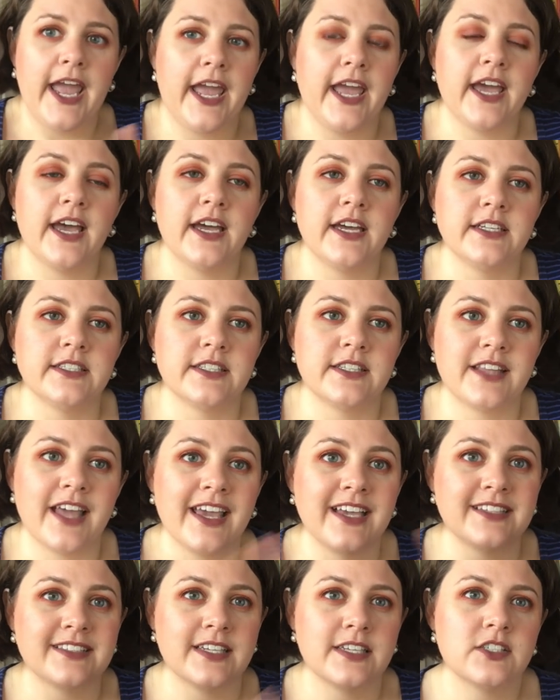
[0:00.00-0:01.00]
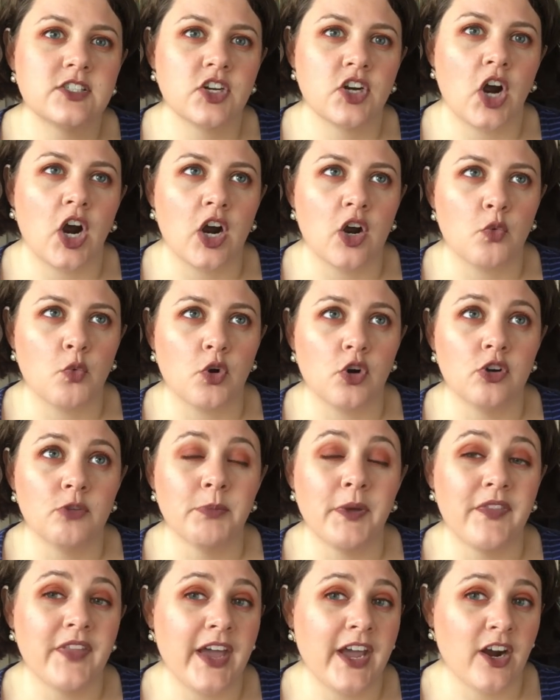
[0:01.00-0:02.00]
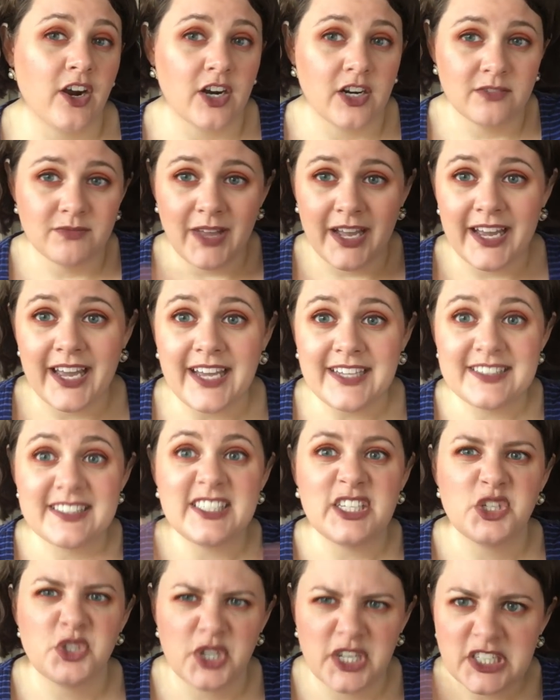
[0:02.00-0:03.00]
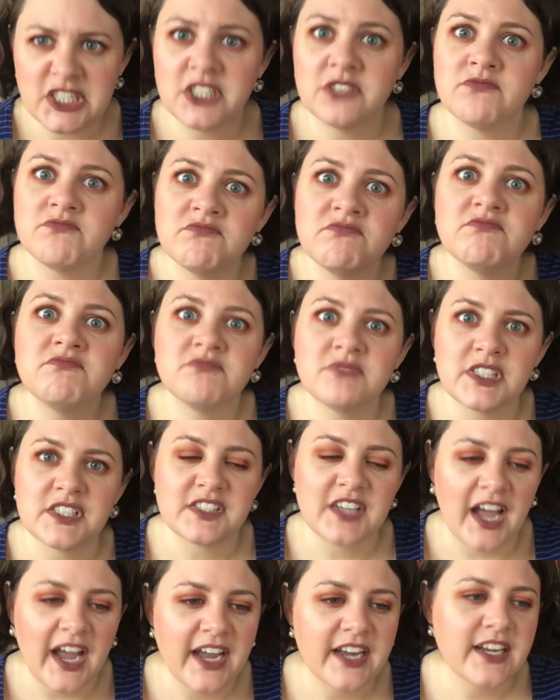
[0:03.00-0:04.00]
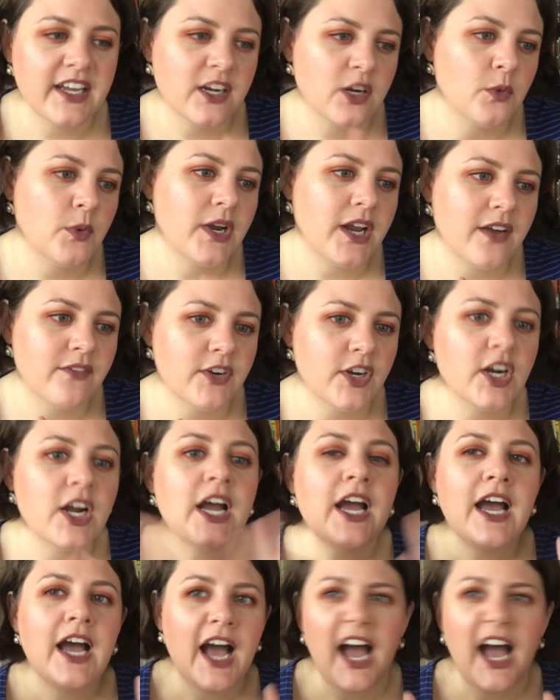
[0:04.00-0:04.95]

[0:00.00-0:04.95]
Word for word: and they exist in our world, but they are like a secret society or whatever.